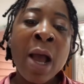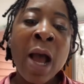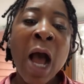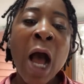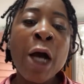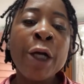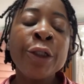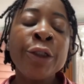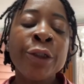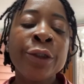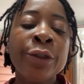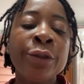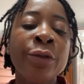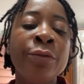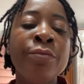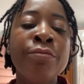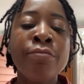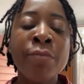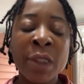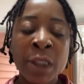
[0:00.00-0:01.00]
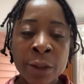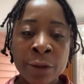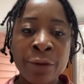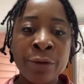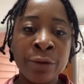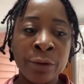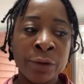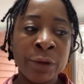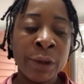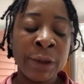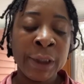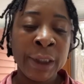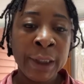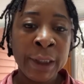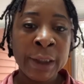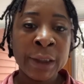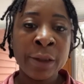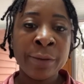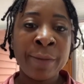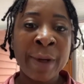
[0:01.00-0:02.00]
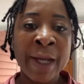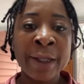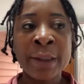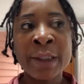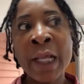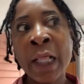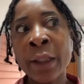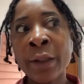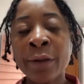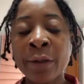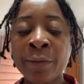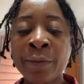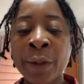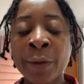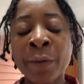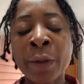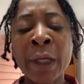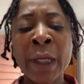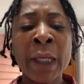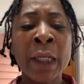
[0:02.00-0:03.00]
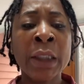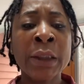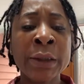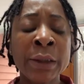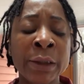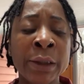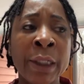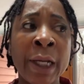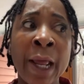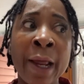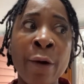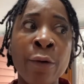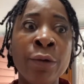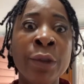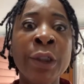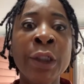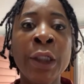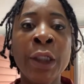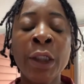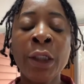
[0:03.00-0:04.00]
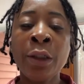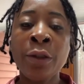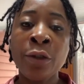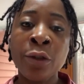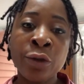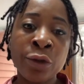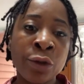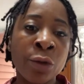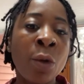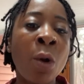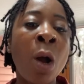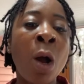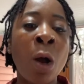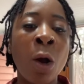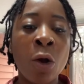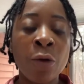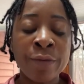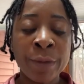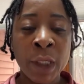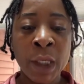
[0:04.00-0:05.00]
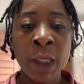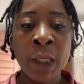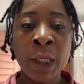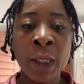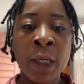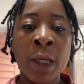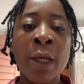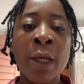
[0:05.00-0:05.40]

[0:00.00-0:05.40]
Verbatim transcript: How do you meet those needs? By telling the people, hey, listen, I will need you to call me.